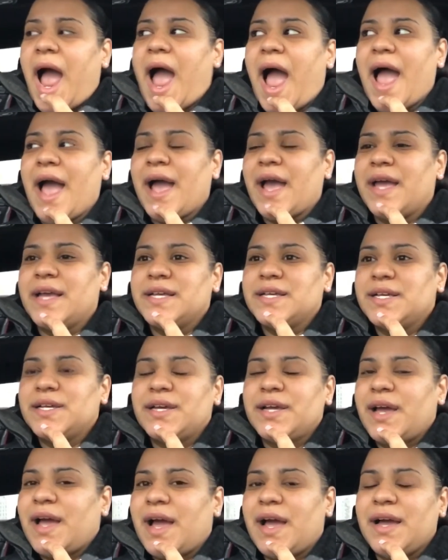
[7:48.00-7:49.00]
I,
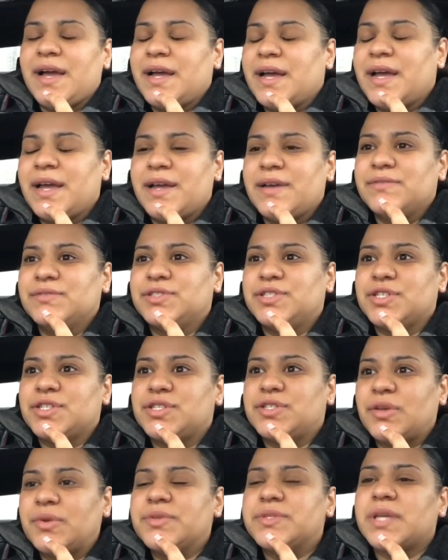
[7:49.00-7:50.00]
it was
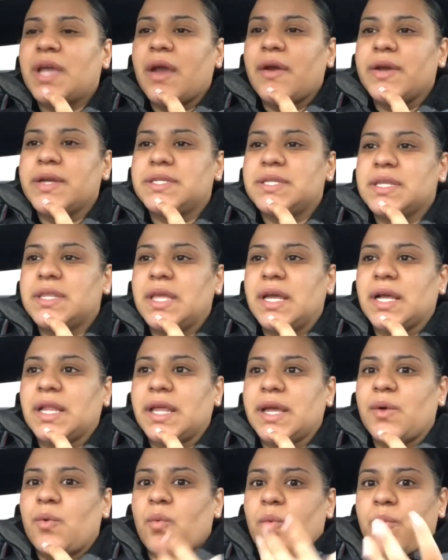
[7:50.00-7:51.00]
just so scary to think
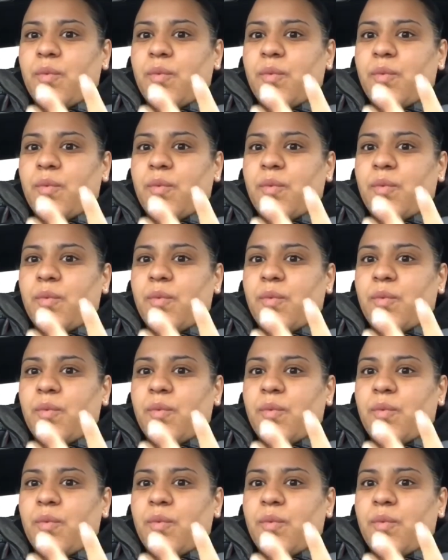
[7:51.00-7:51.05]
like